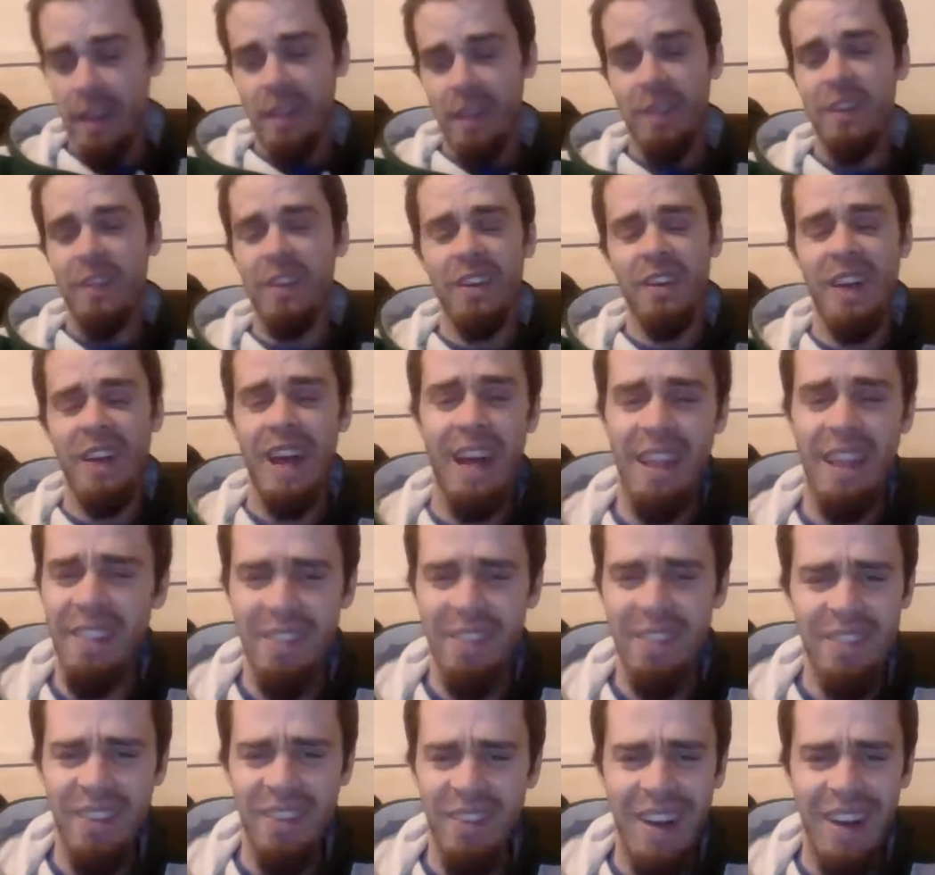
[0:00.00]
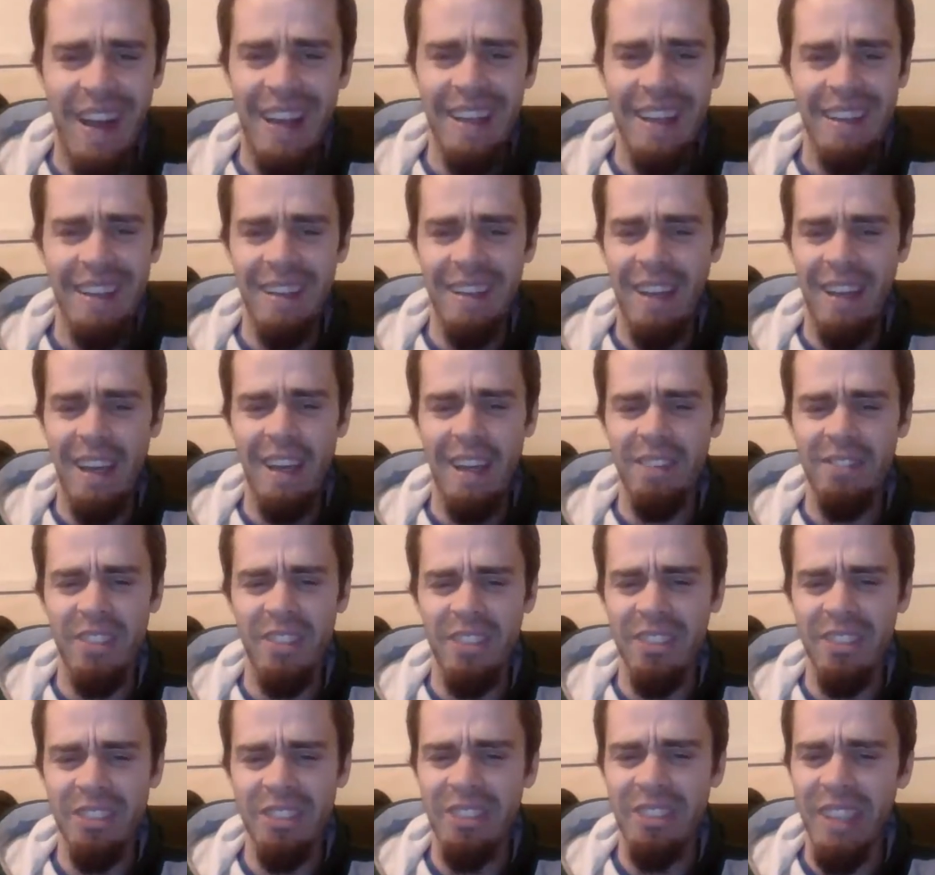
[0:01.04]
They're not they're not going to ever
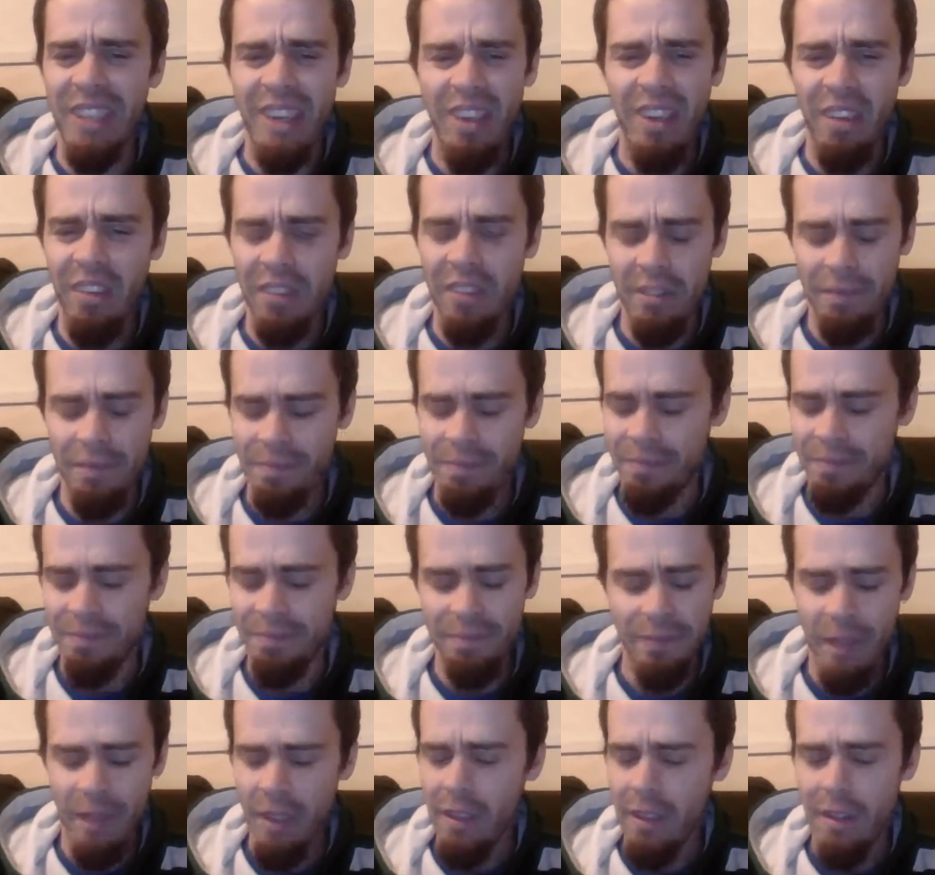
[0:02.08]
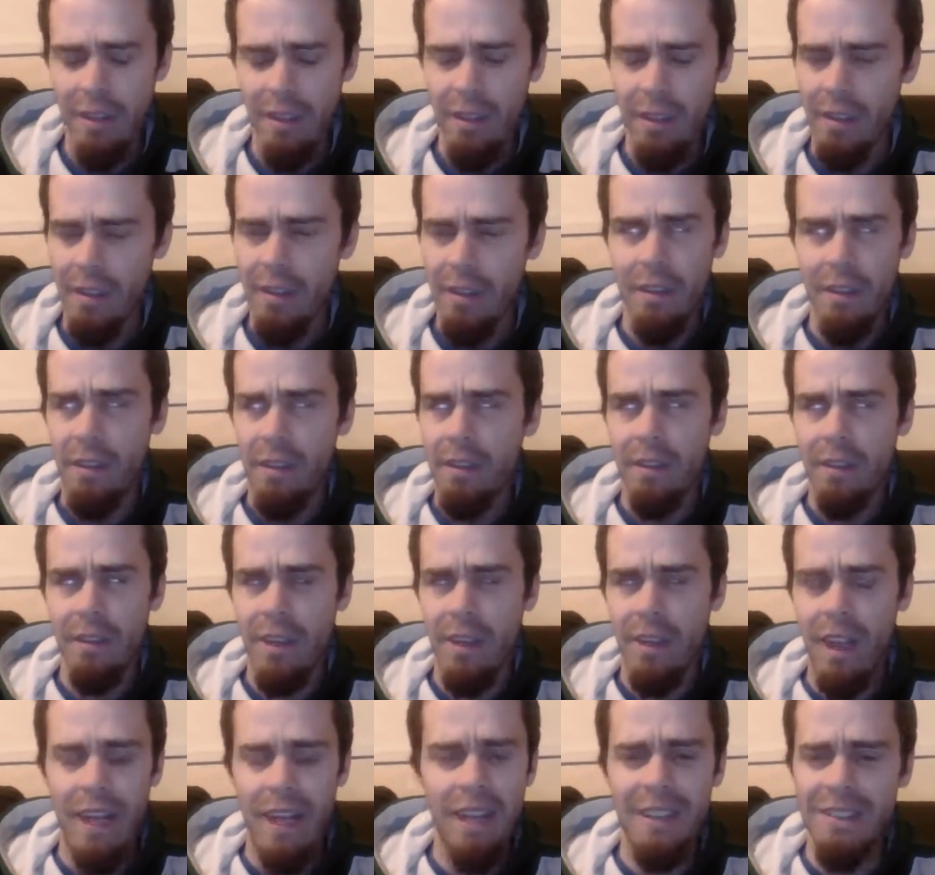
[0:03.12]
sell the
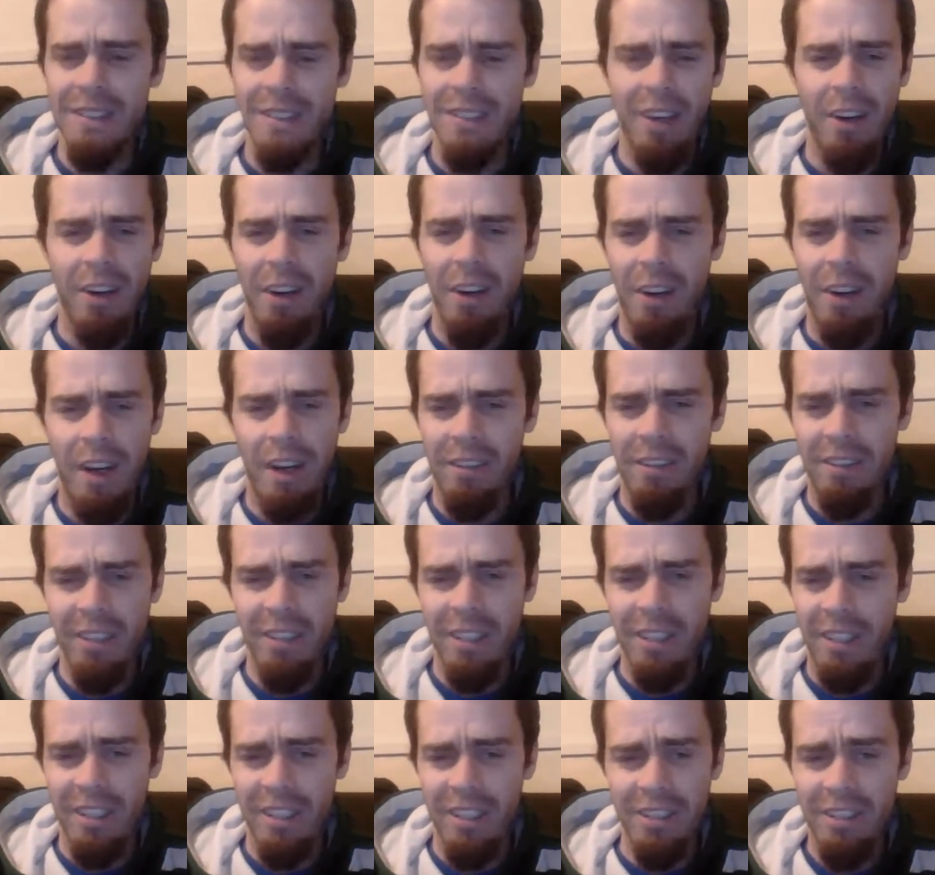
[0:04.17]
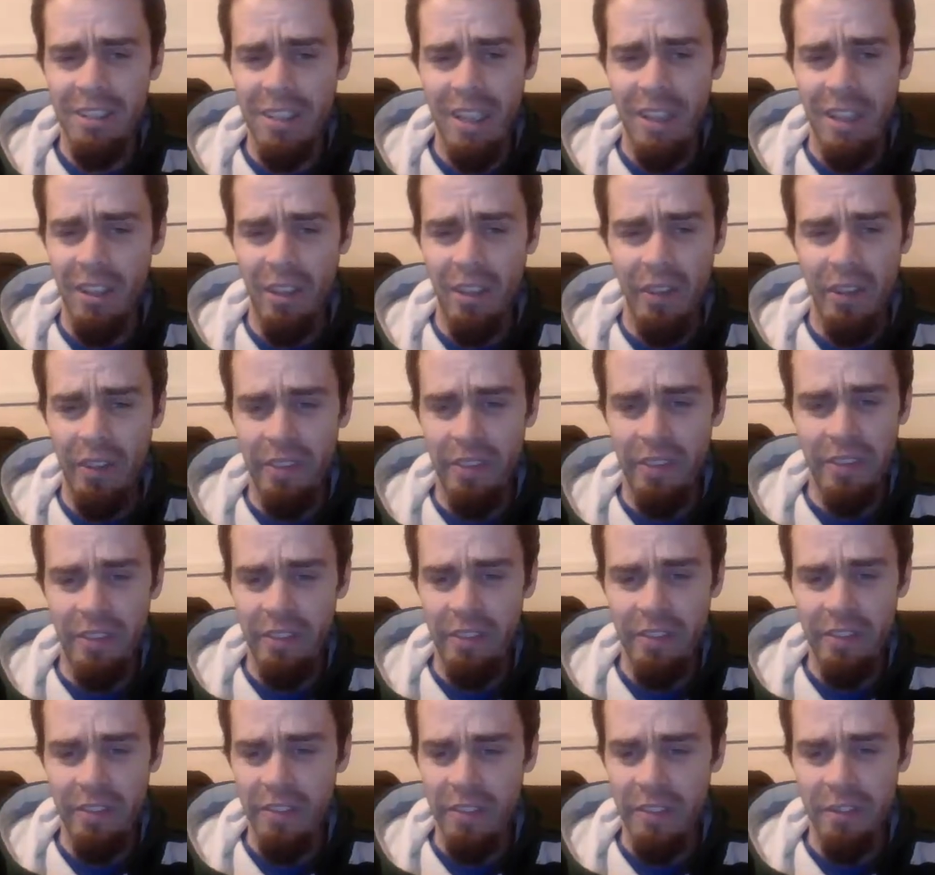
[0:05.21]
Lions aren't never going to sell
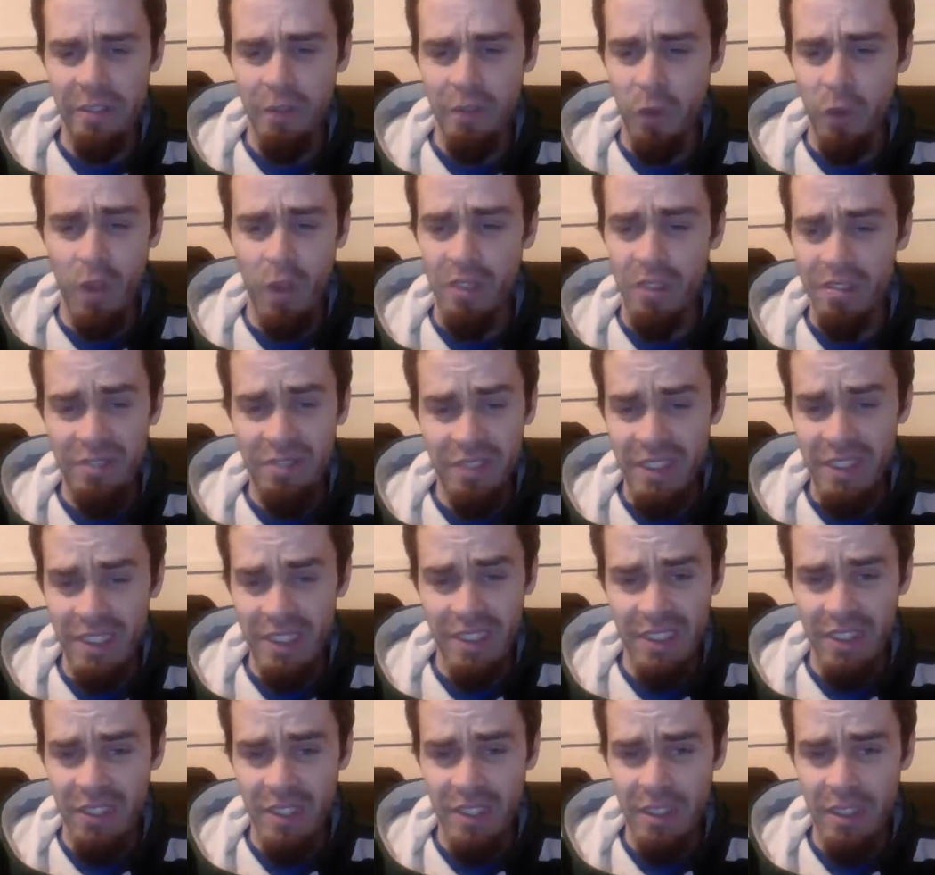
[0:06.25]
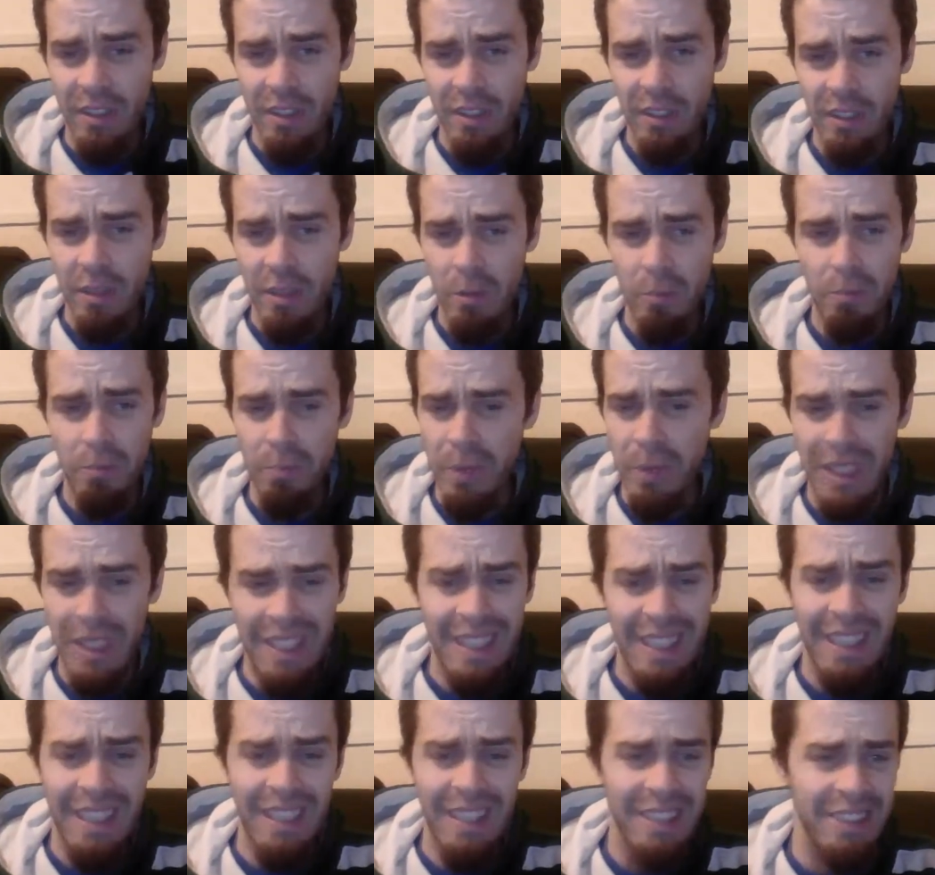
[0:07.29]
Ford Field
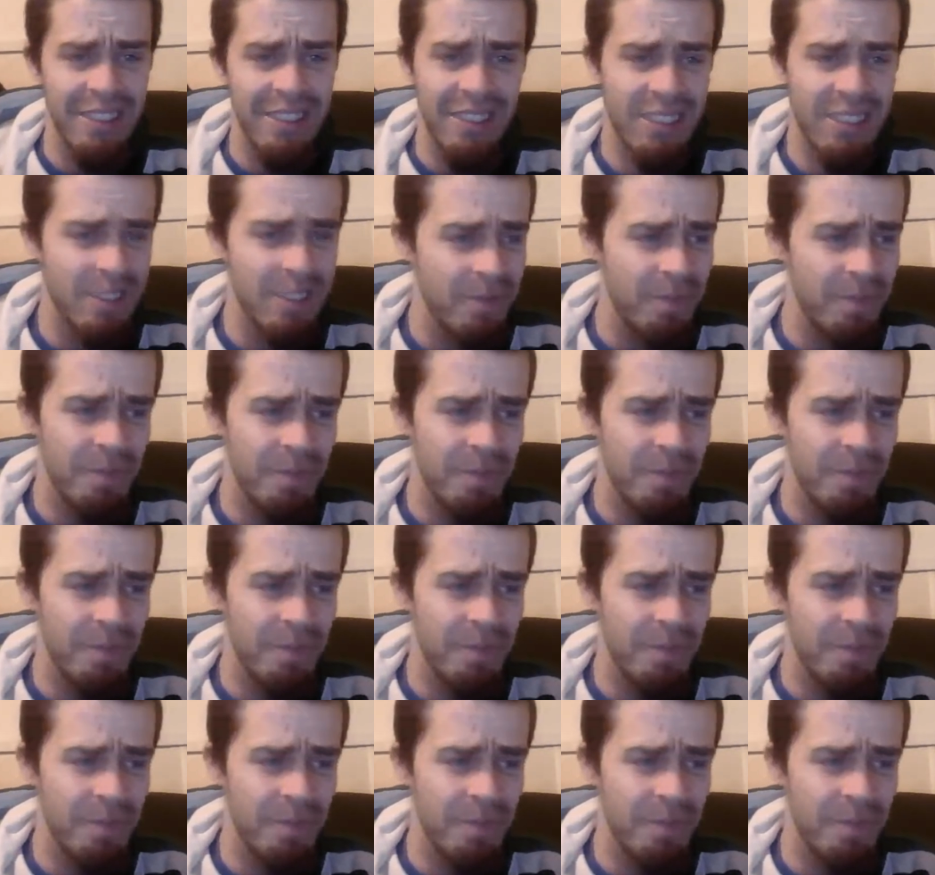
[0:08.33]
because